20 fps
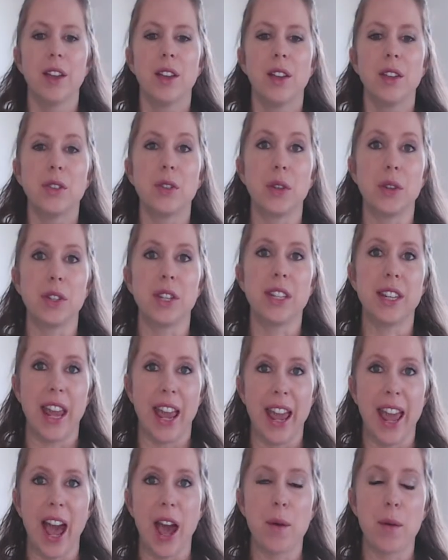So
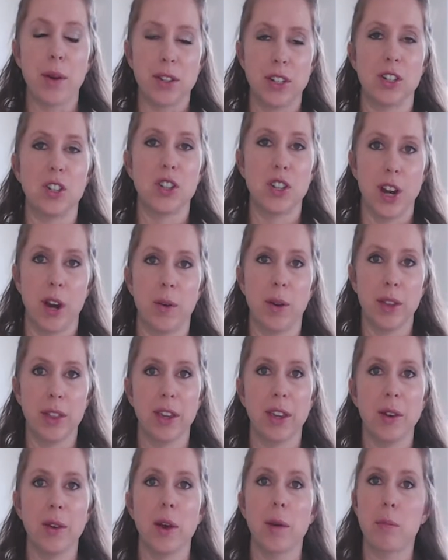today I want to share with
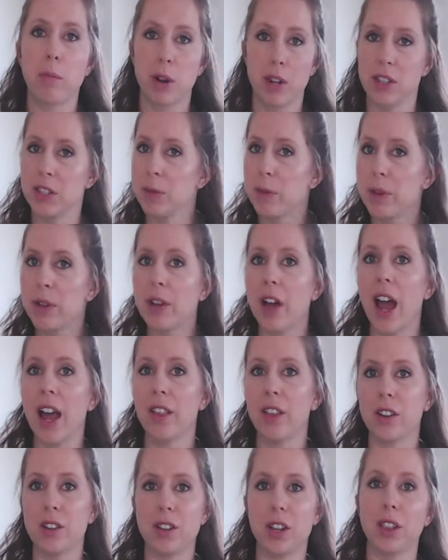you a principle I
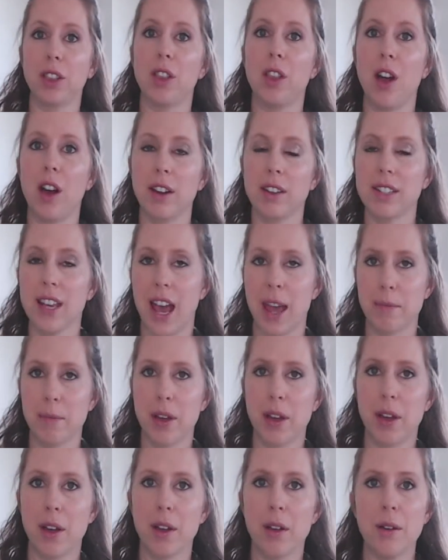learned a long time
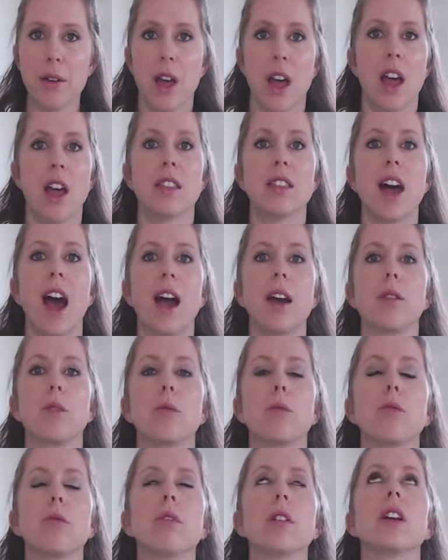ago that
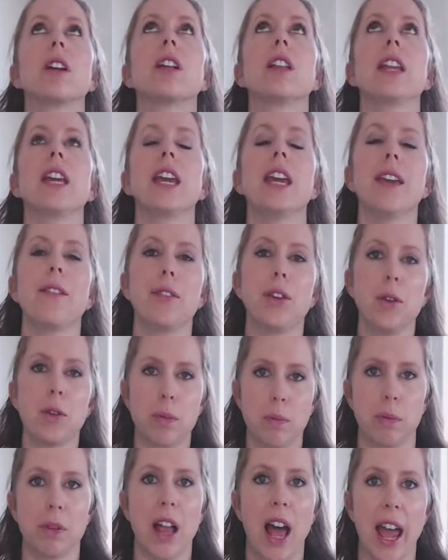really, if you
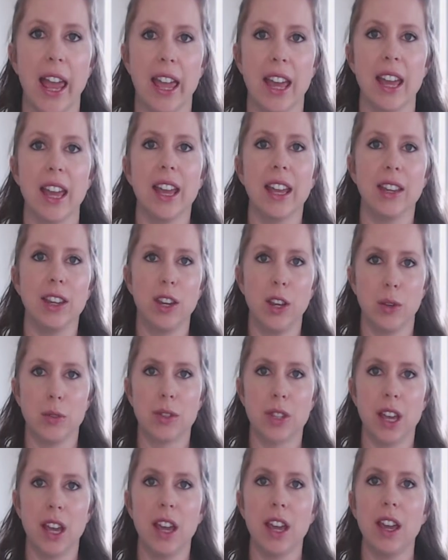apply it and use
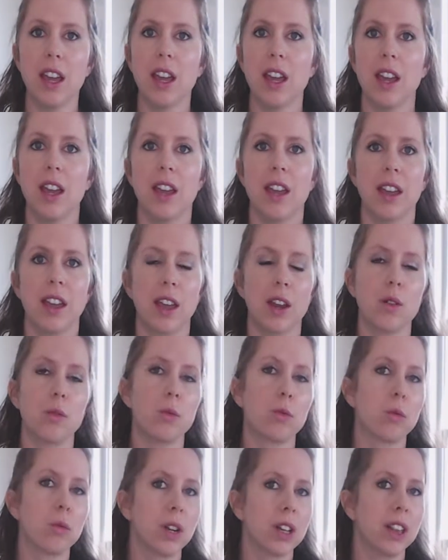it,
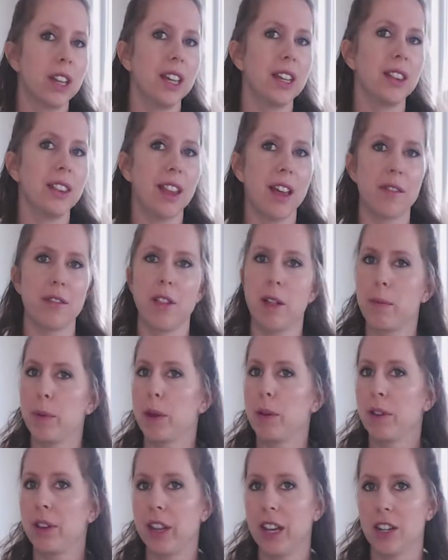can really level up
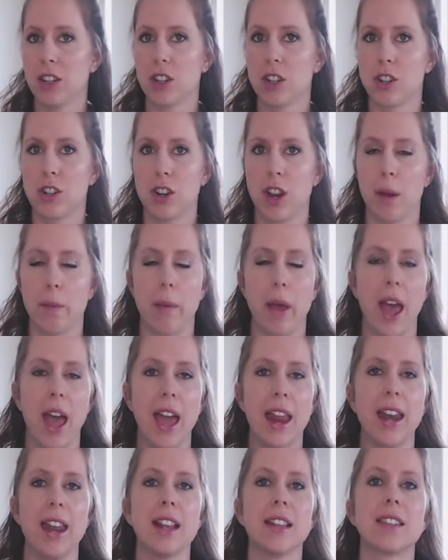your relationship.
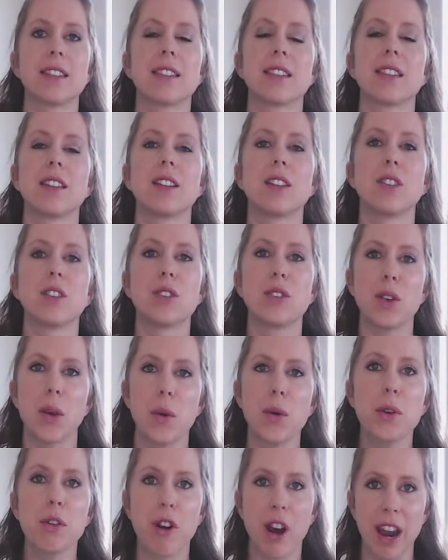And it's so
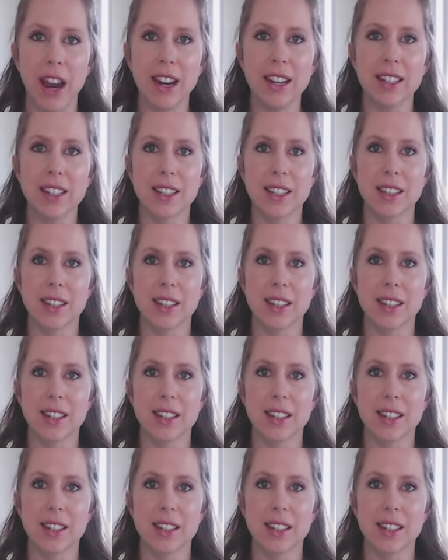great.